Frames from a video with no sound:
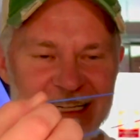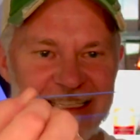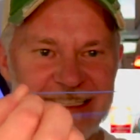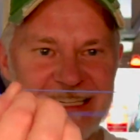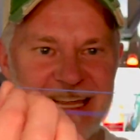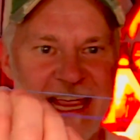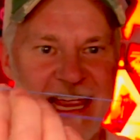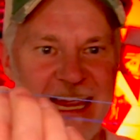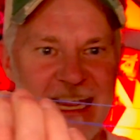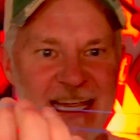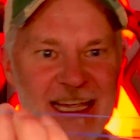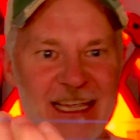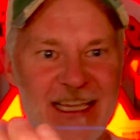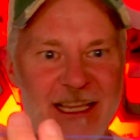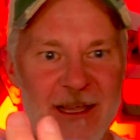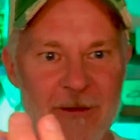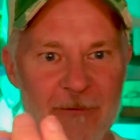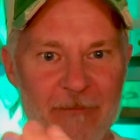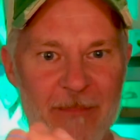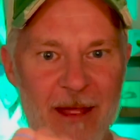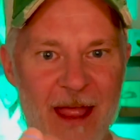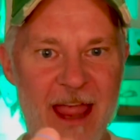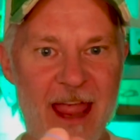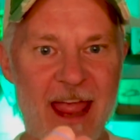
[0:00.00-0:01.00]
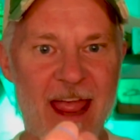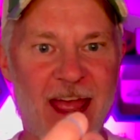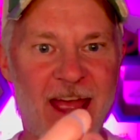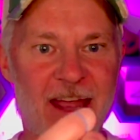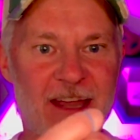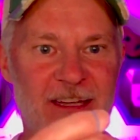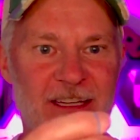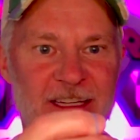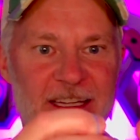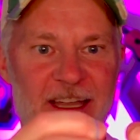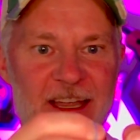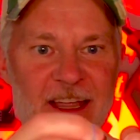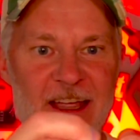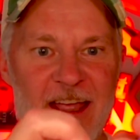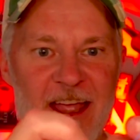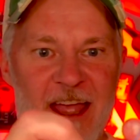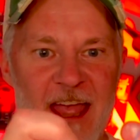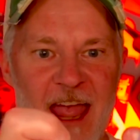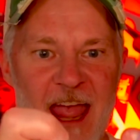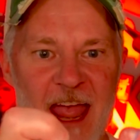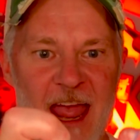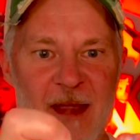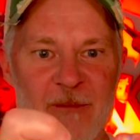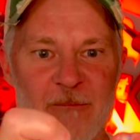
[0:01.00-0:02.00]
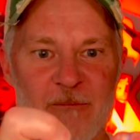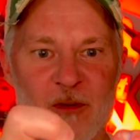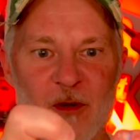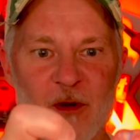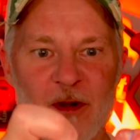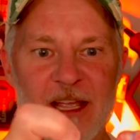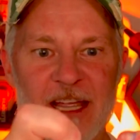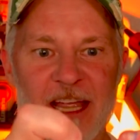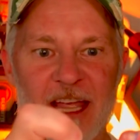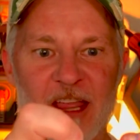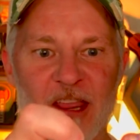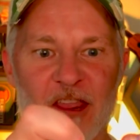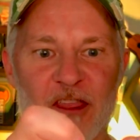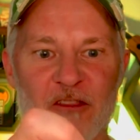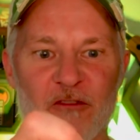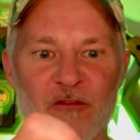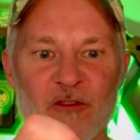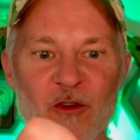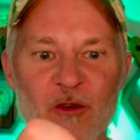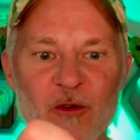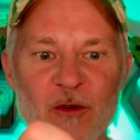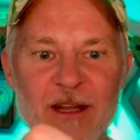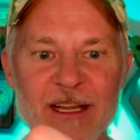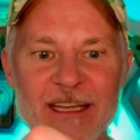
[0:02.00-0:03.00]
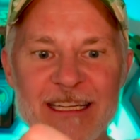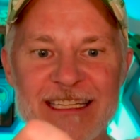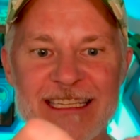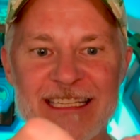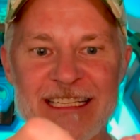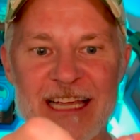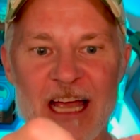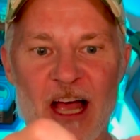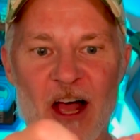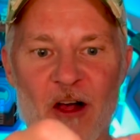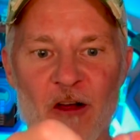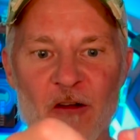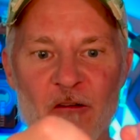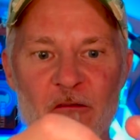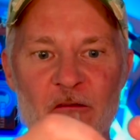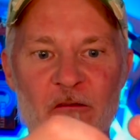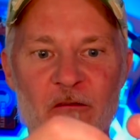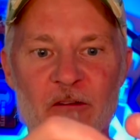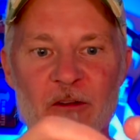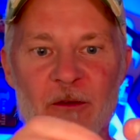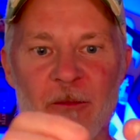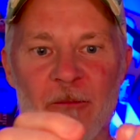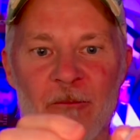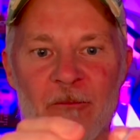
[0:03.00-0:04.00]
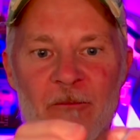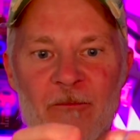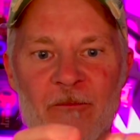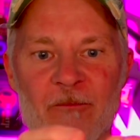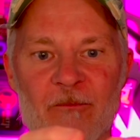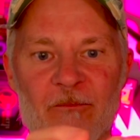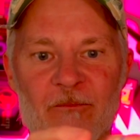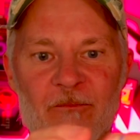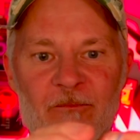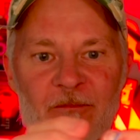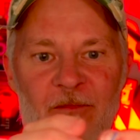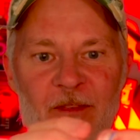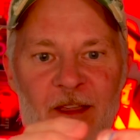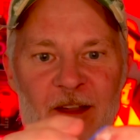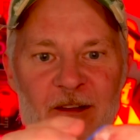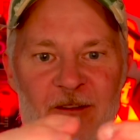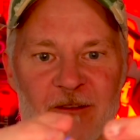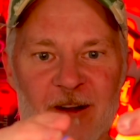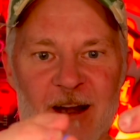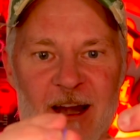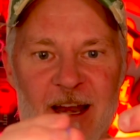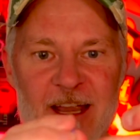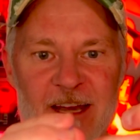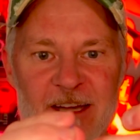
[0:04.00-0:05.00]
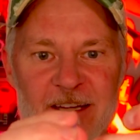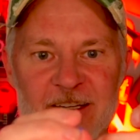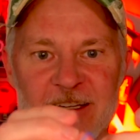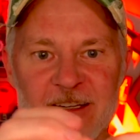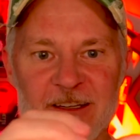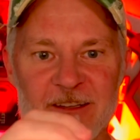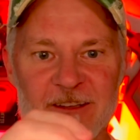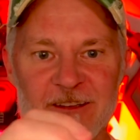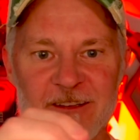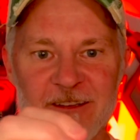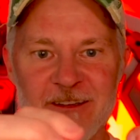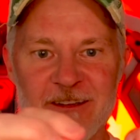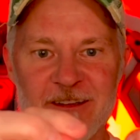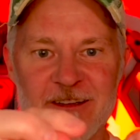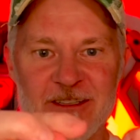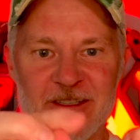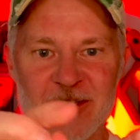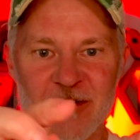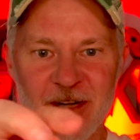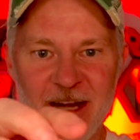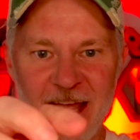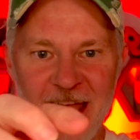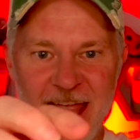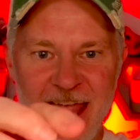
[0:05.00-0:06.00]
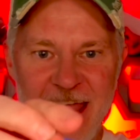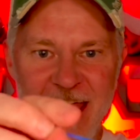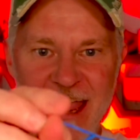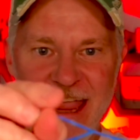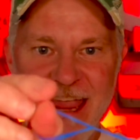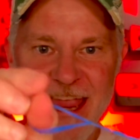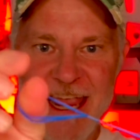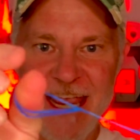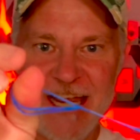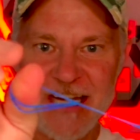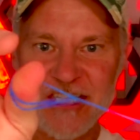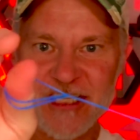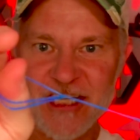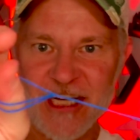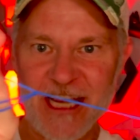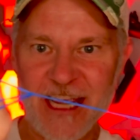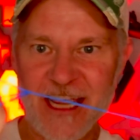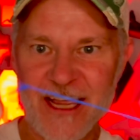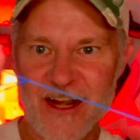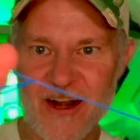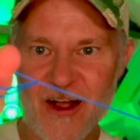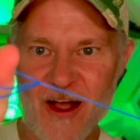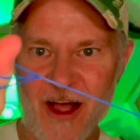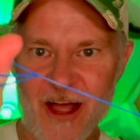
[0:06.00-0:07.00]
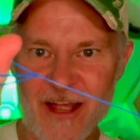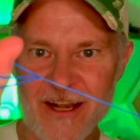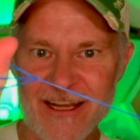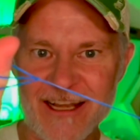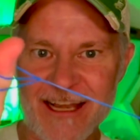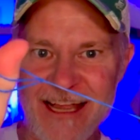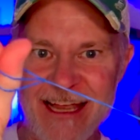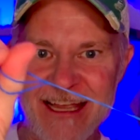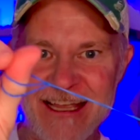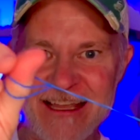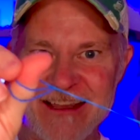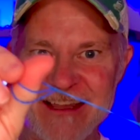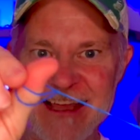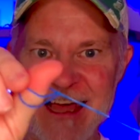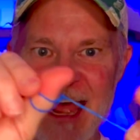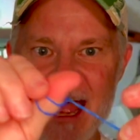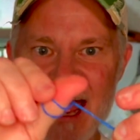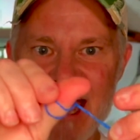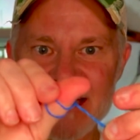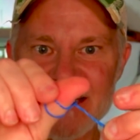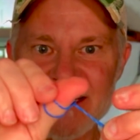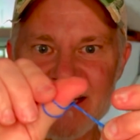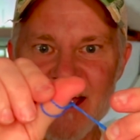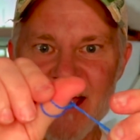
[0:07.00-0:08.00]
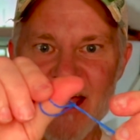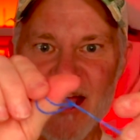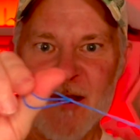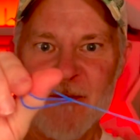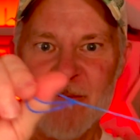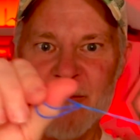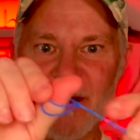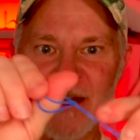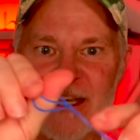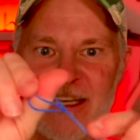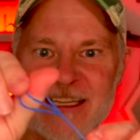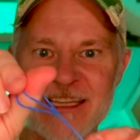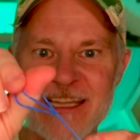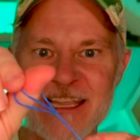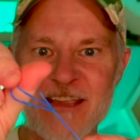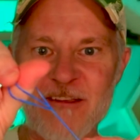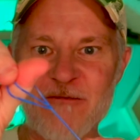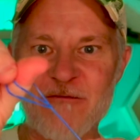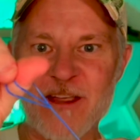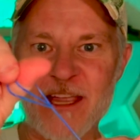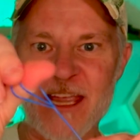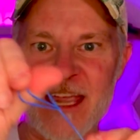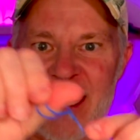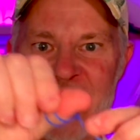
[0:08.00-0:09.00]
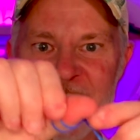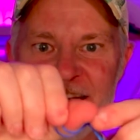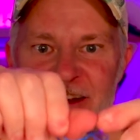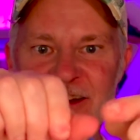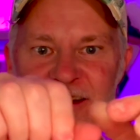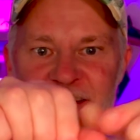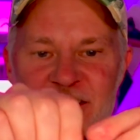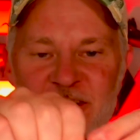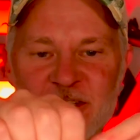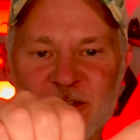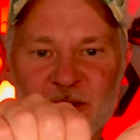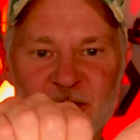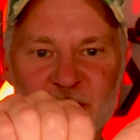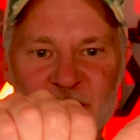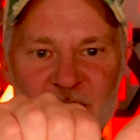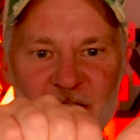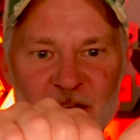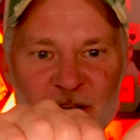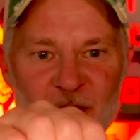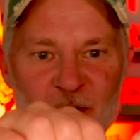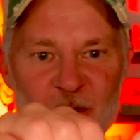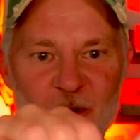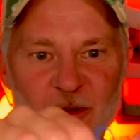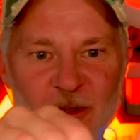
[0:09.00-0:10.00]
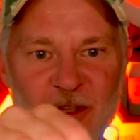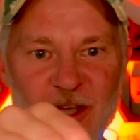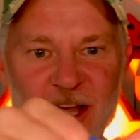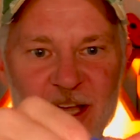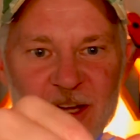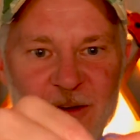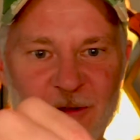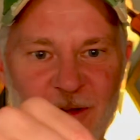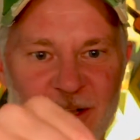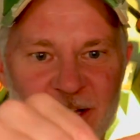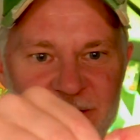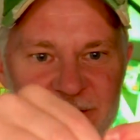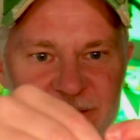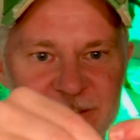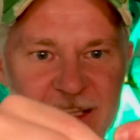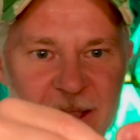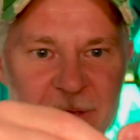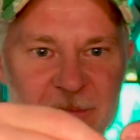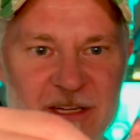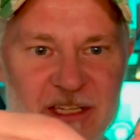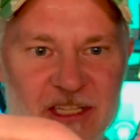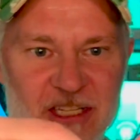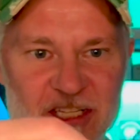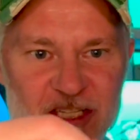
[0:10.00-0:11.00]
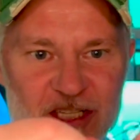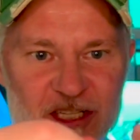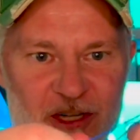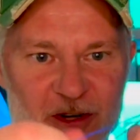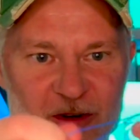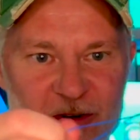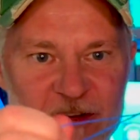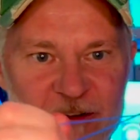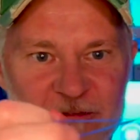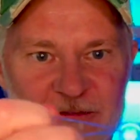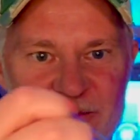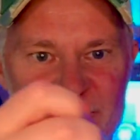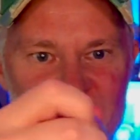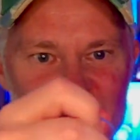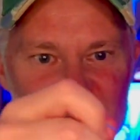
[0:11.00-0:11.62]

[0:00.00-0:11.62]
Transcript: taking the band and putting it through itself, right? Sort of hitching it on like that, but leaving it so you can hold on. Well, let me just show you from the